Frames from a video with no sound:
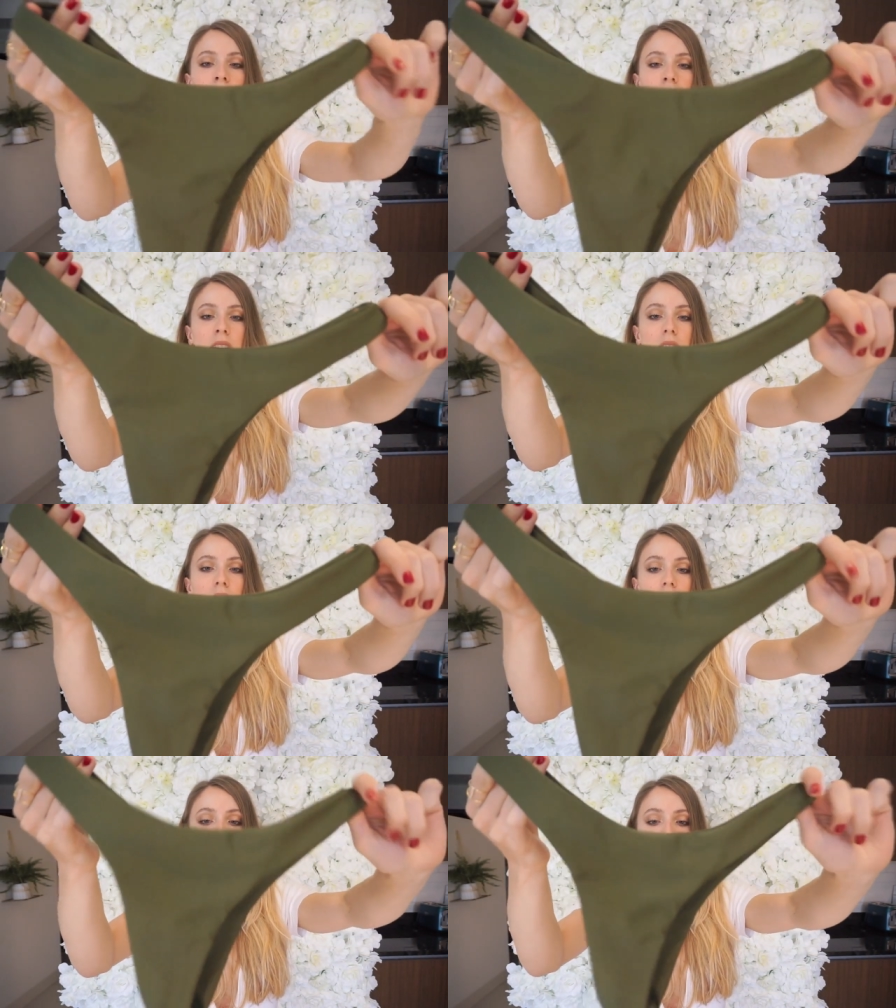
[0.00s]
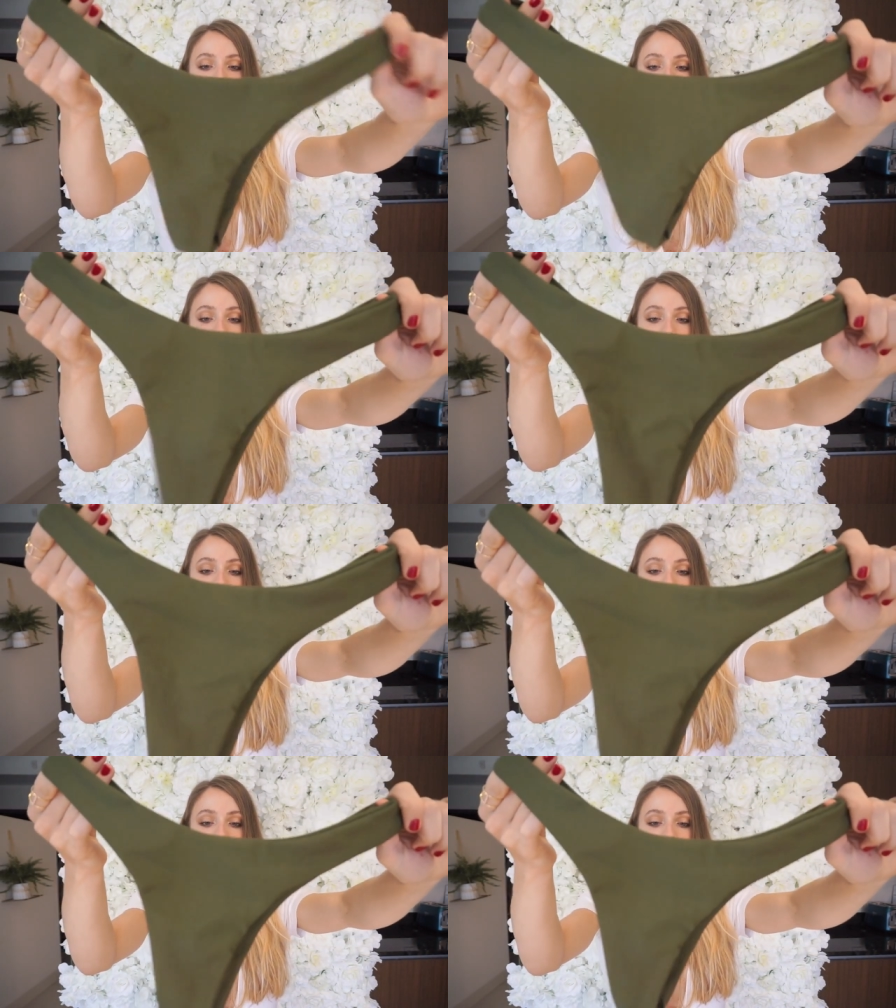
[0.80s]
like
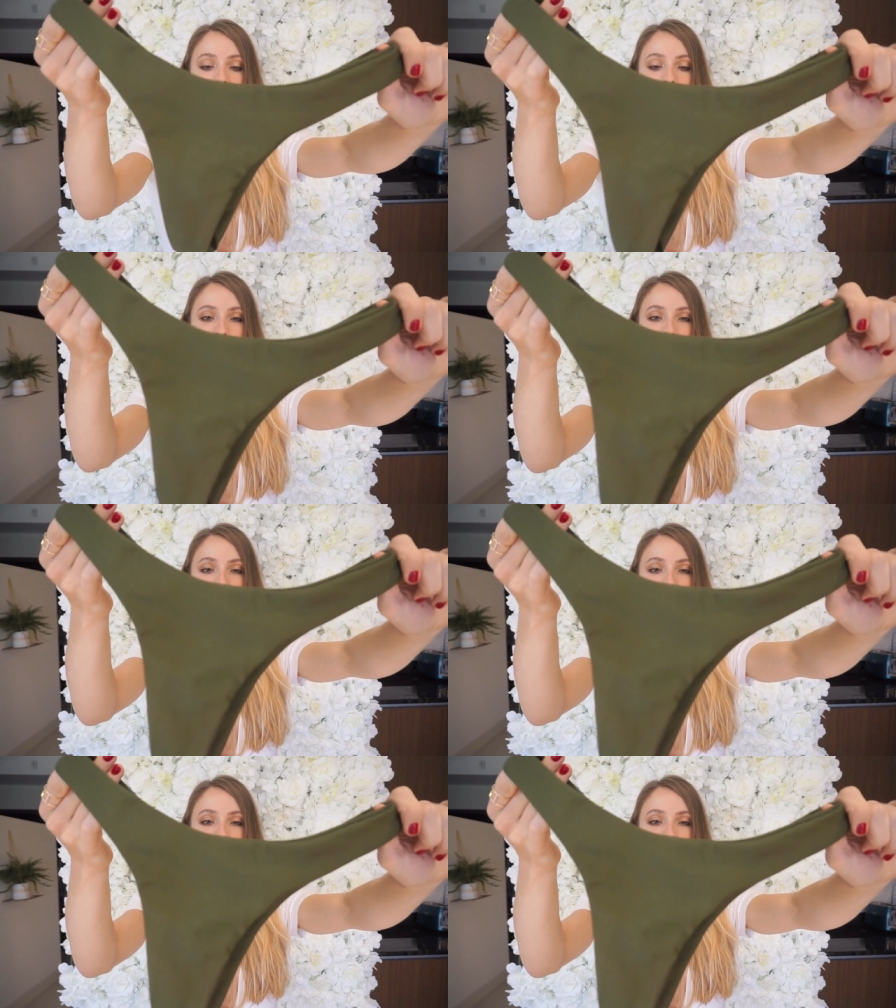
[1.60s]
these, even though